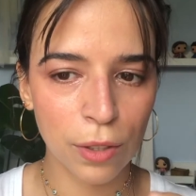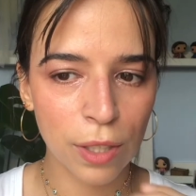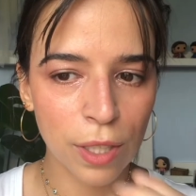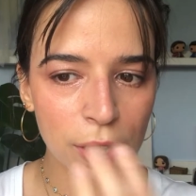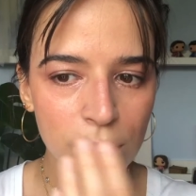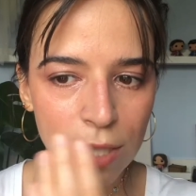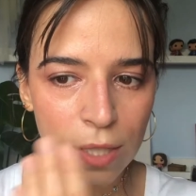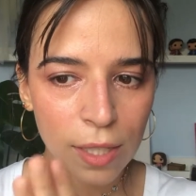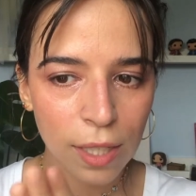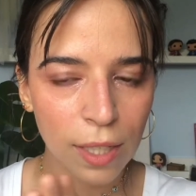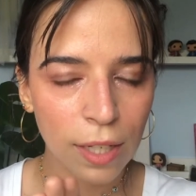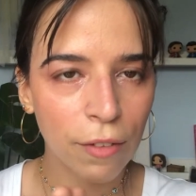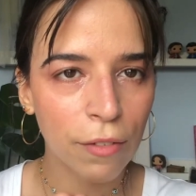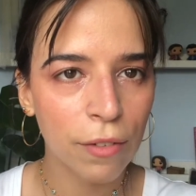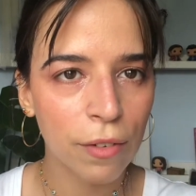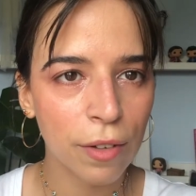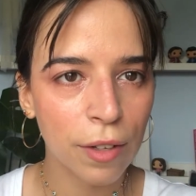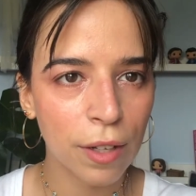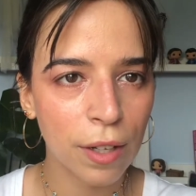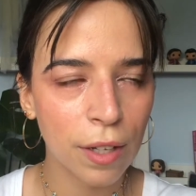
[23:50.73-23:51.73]
this in
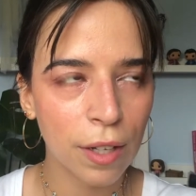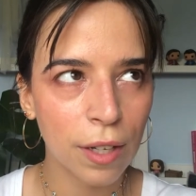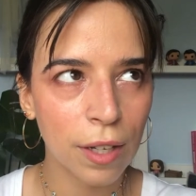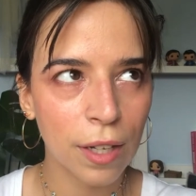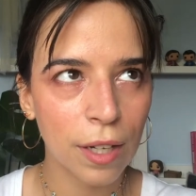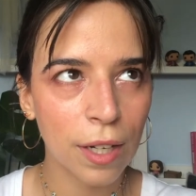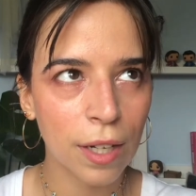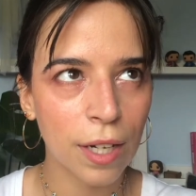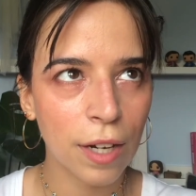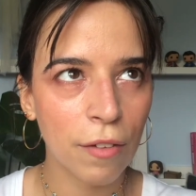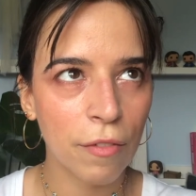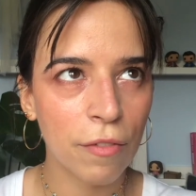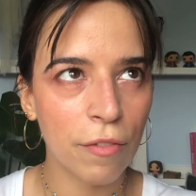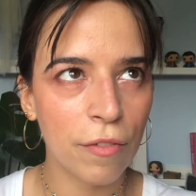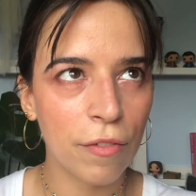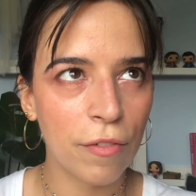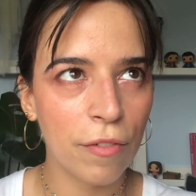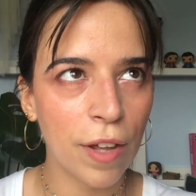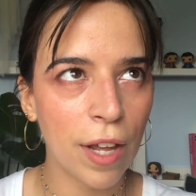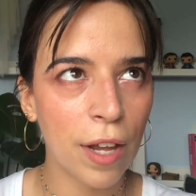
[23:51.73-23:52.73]
a
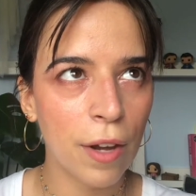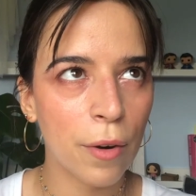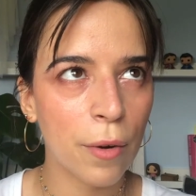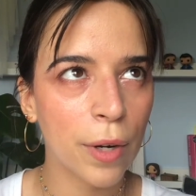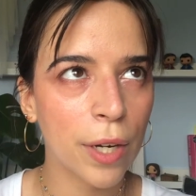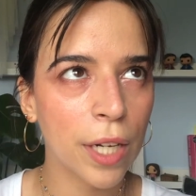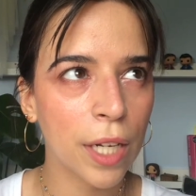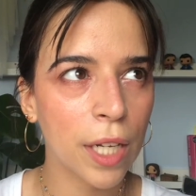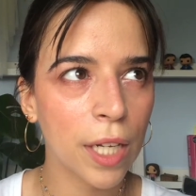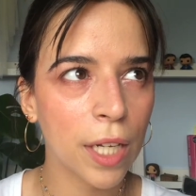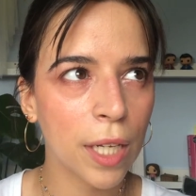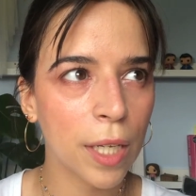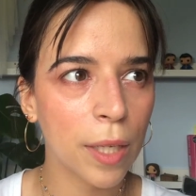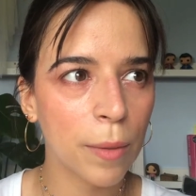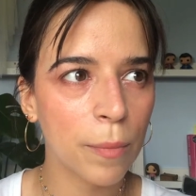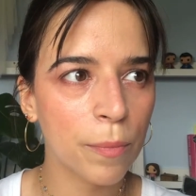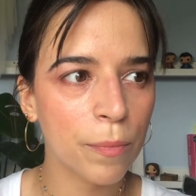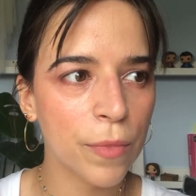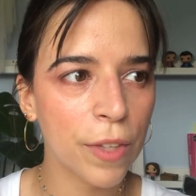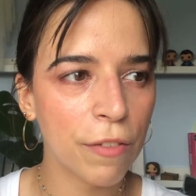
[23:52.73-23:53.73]
very
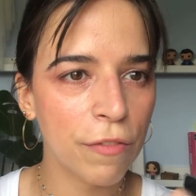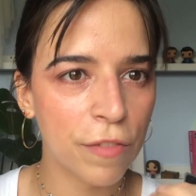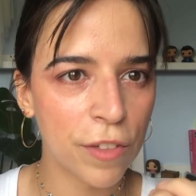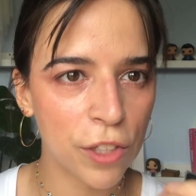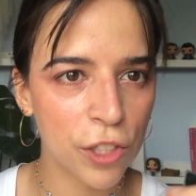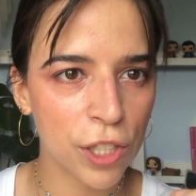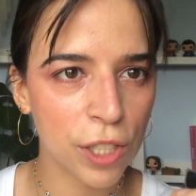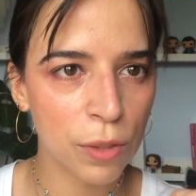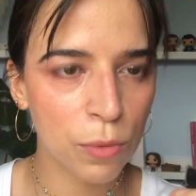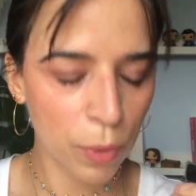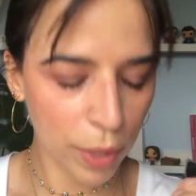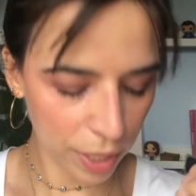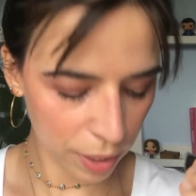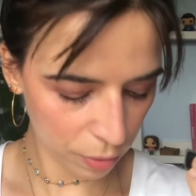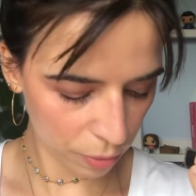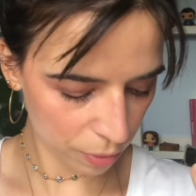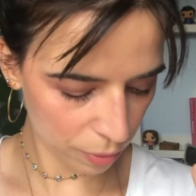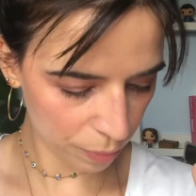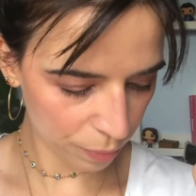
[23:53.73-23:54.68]
efficient way,